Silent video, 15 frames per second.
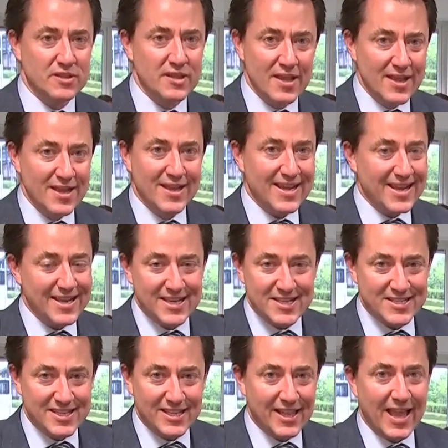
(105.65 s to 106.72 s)
And it is
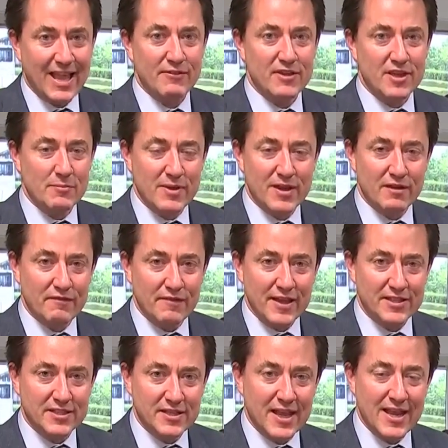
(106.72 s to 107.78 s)
still having a big
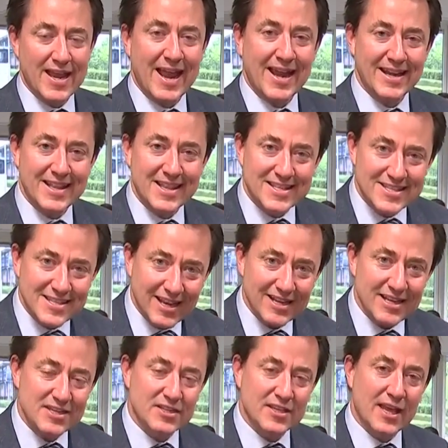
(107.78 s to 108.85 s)
effect today, and it is
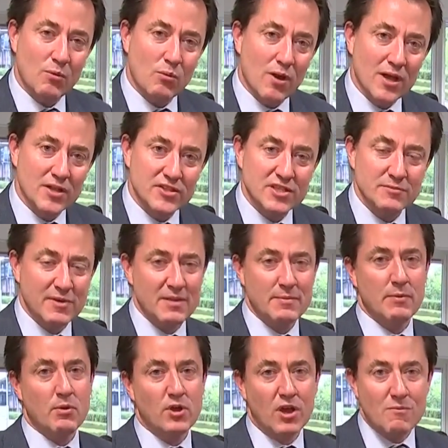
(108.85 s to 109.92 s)
likely to get worse as many
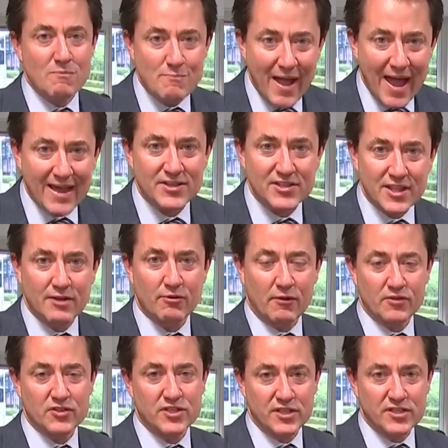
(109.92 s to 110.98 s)
people go back to their
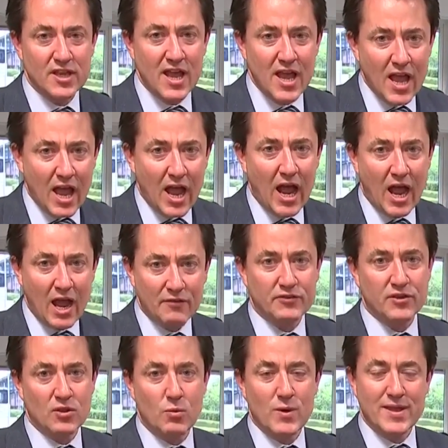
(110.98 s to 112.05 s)
offices
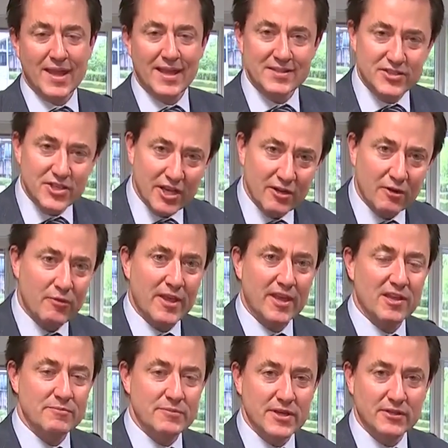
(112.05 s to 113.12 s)
after the weekend, turn on their
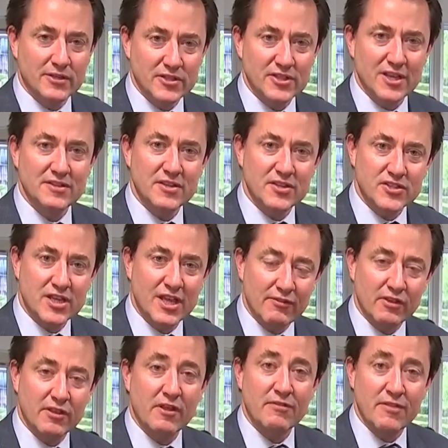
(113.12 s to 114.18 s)
computers, and
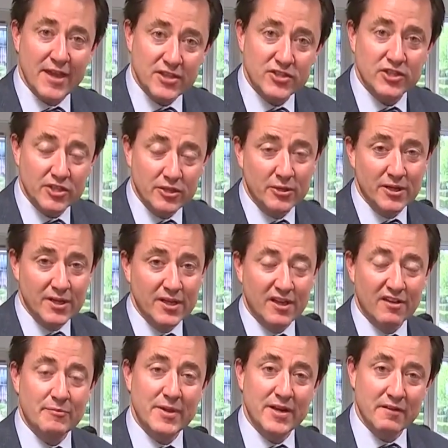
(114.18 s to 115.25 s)
discover that they too
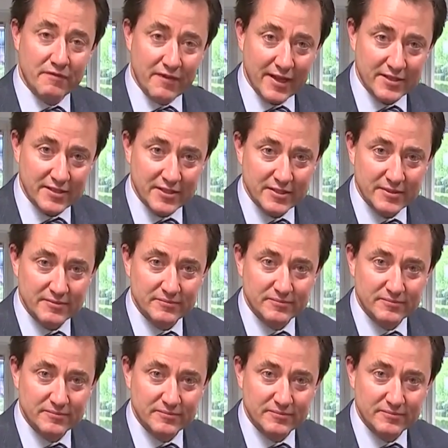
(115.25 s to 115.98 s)
have been affected.